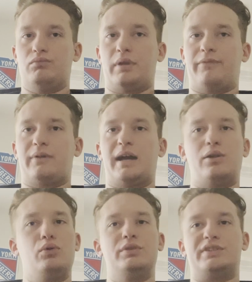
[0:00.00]
I forgot
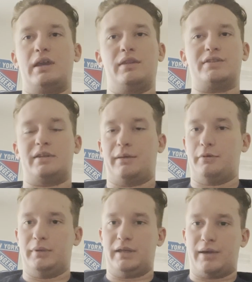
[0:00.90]
who was saying this on
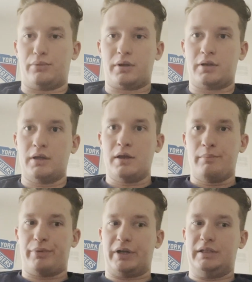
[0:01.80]
MLB Network,
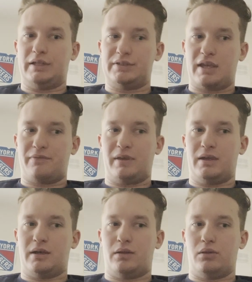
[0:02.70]
but he does have
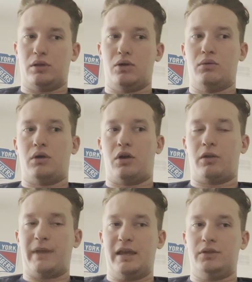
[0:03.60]
a low
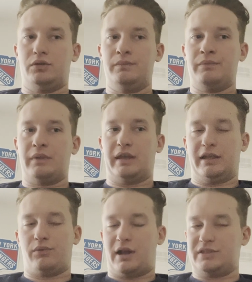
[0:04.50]
arm angle and
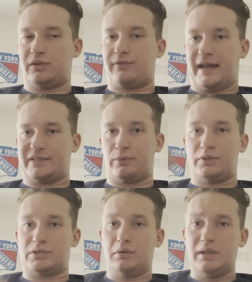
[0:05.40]
a rising
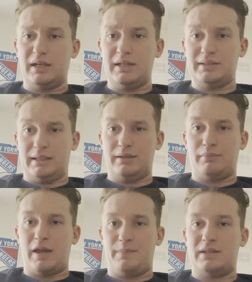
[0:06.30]
fastball, so it
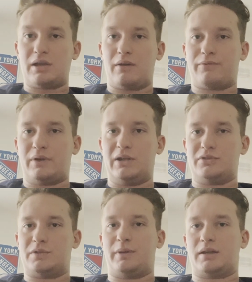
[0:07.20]
might be tough for
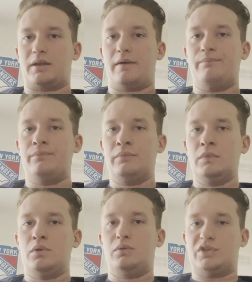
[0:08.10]
hitters to pick up,
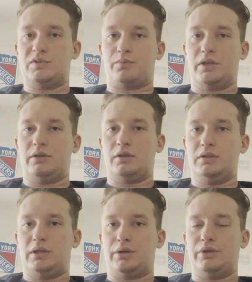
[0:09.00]
which is pretty good.
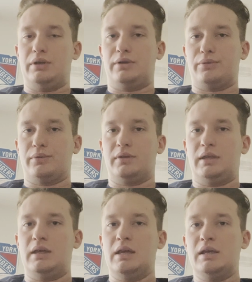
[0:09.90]
You know, you don't
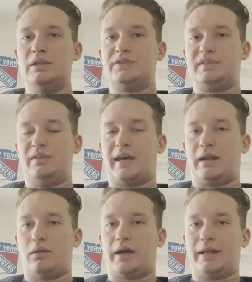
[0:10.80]
really see that
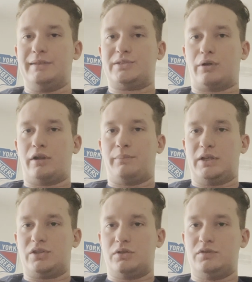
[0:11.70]
a lot in starting
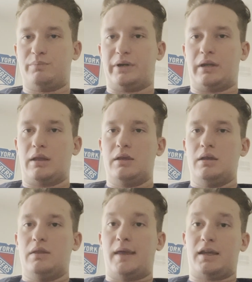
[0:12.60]
pitchers, but
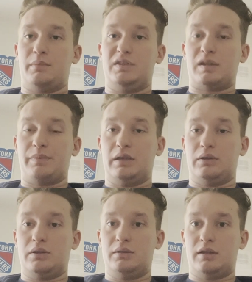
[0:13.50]
that could be something
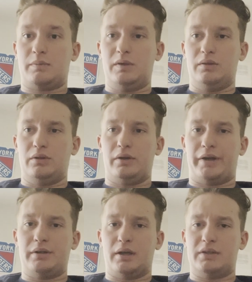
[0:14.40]
good that could be a
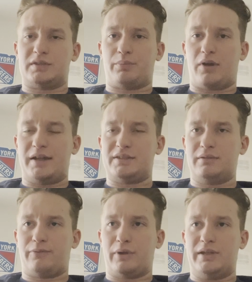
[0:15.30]
little
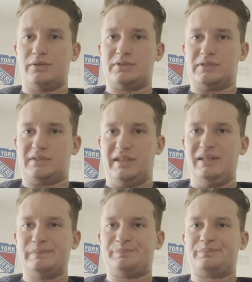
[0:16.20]
surprising for hitters to see.